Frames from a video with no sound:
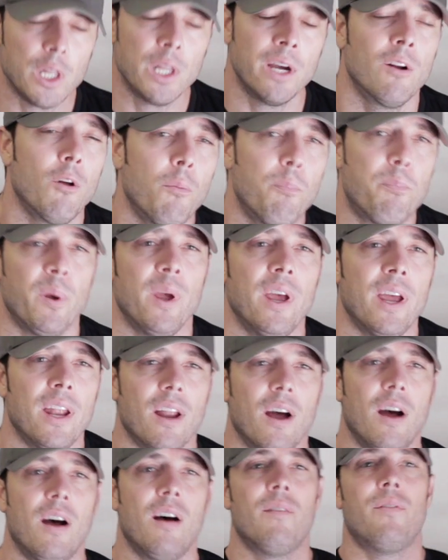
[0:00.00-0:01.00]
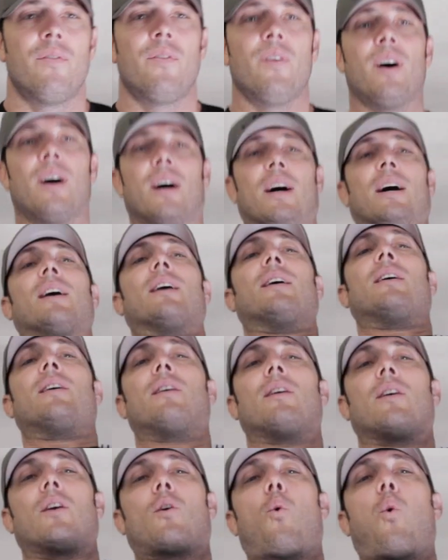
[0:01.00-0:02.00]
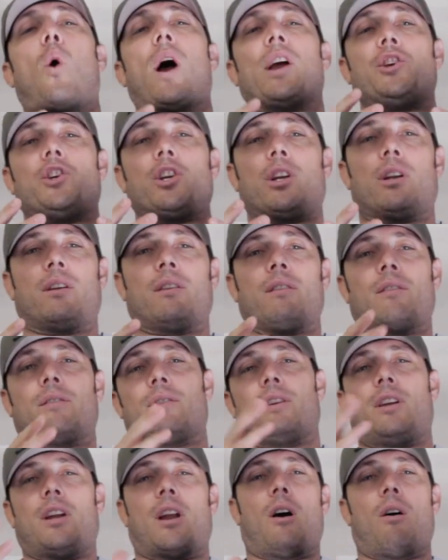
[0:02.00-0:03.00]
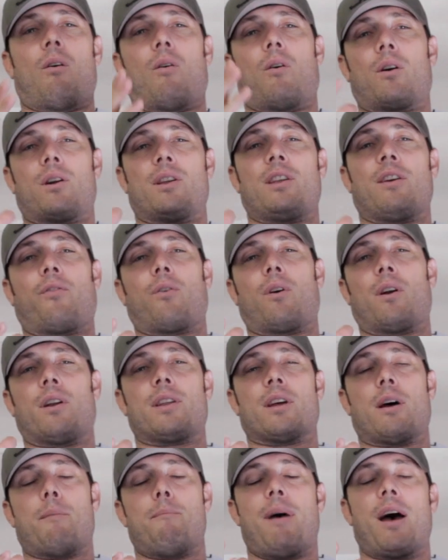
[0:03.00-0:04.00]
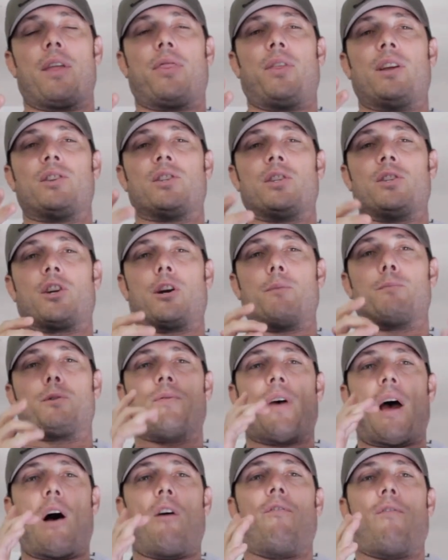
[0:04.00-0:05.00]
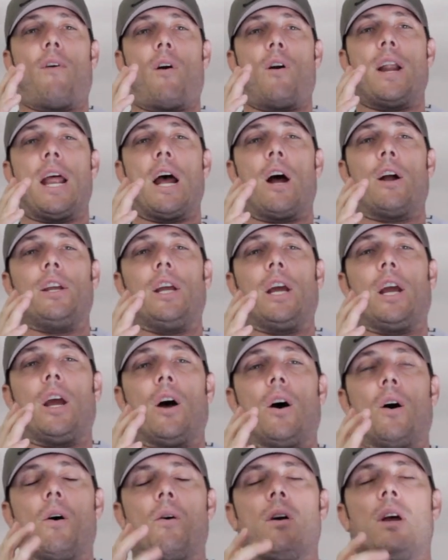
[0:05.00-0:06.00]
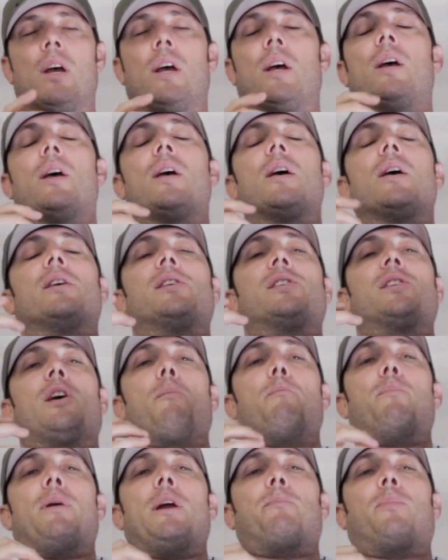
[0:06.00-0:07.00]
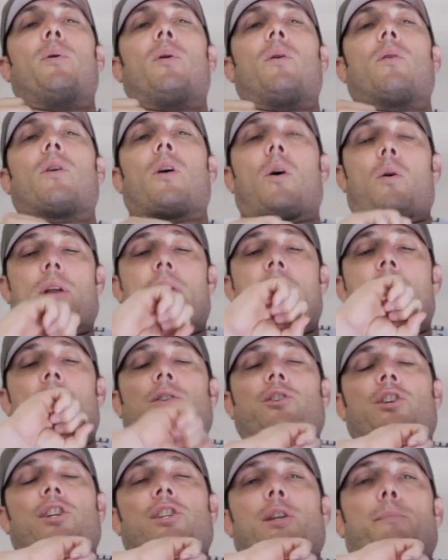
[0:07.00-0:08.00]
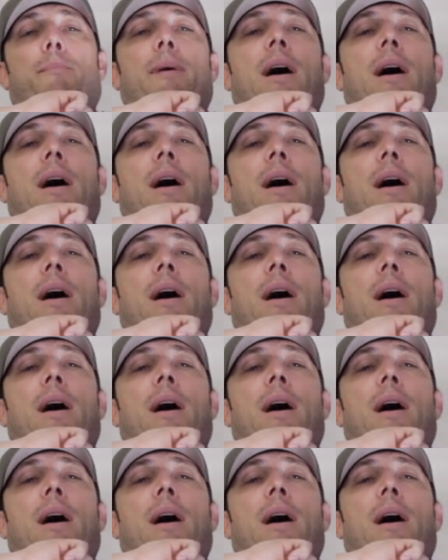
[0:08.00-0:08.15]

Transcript: a little bit of questions, you know, or different methods in terms of how far down you go. Some people go down just